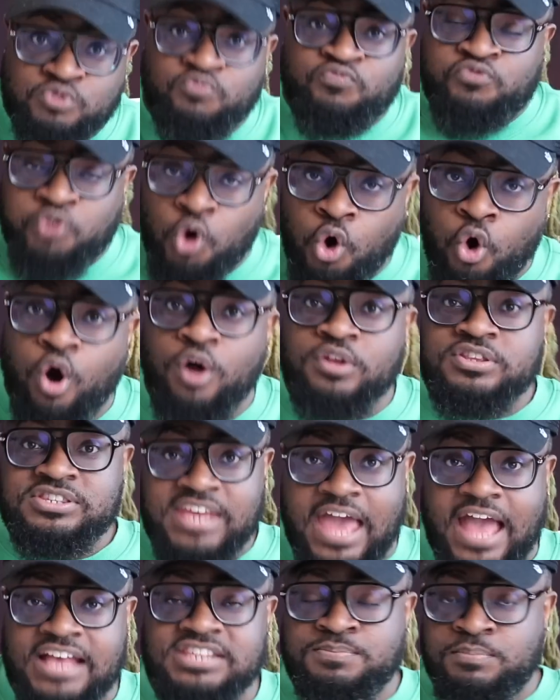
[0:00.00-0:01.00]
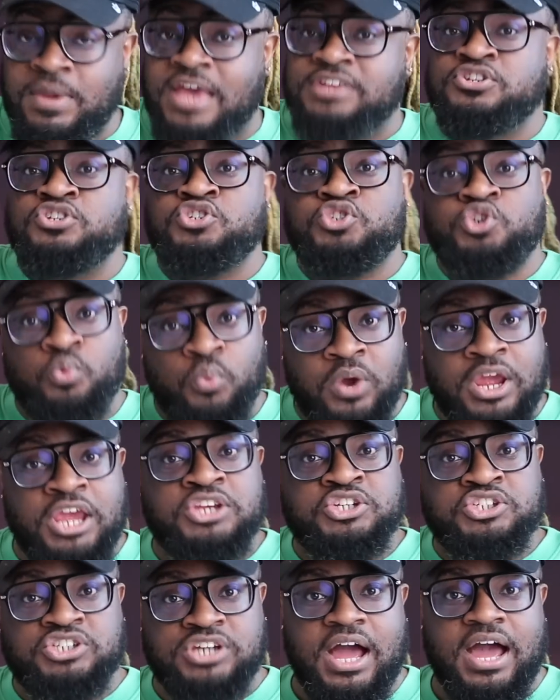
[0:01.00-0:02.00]
full text message
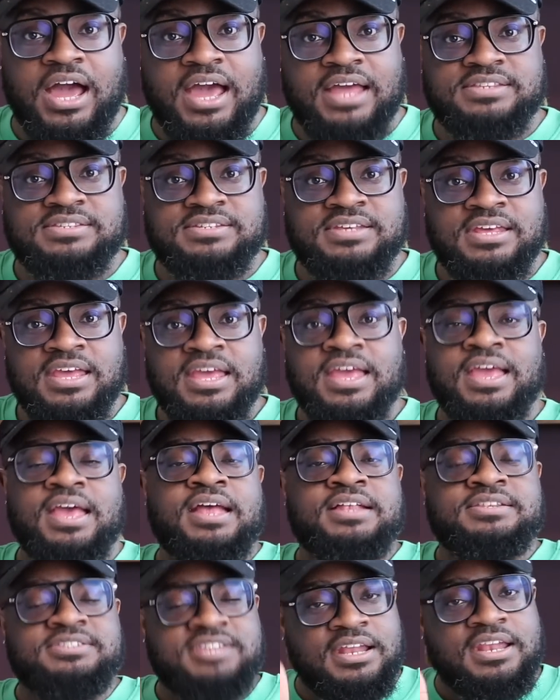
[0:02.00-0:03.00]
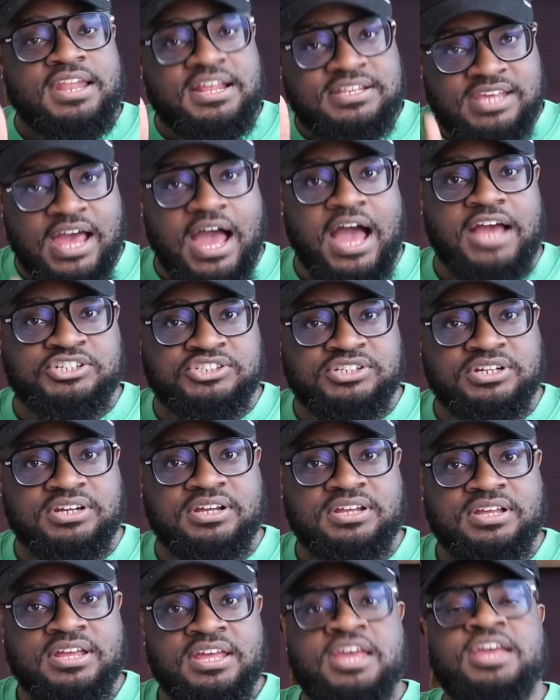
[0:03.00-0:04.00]
screenshots to
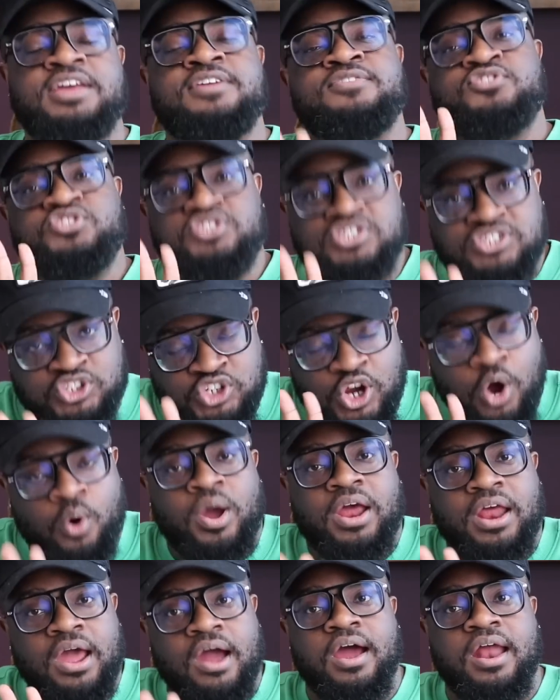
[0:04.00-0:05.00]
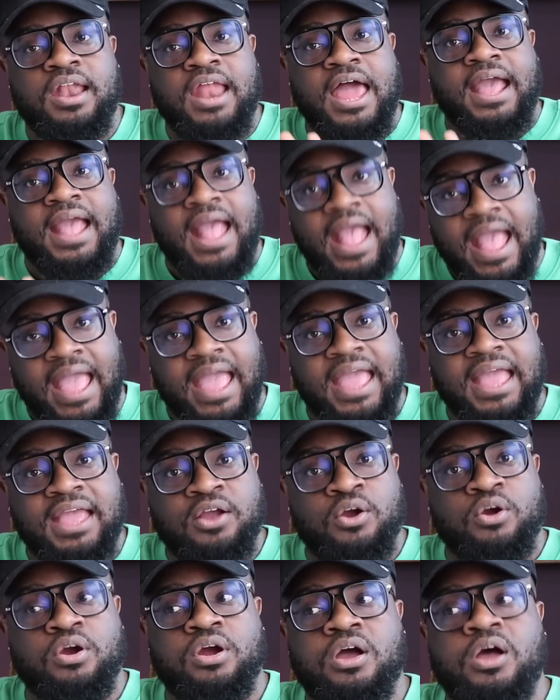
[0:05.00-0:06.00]
Latasha, showing her like, hey
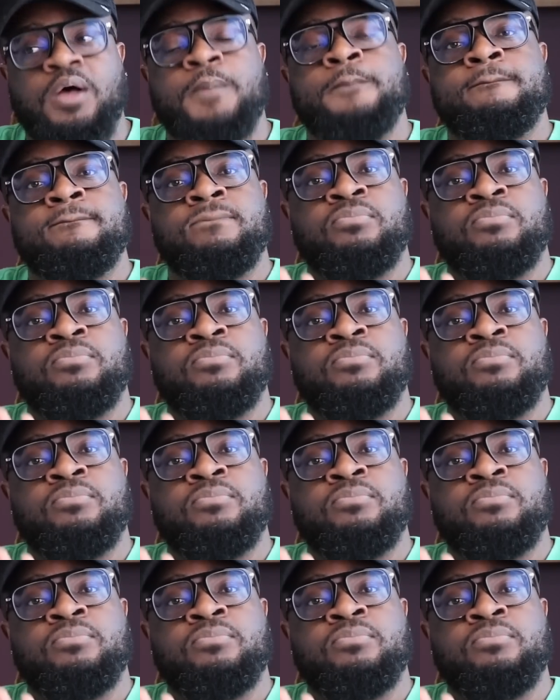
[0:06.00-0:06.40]
girl,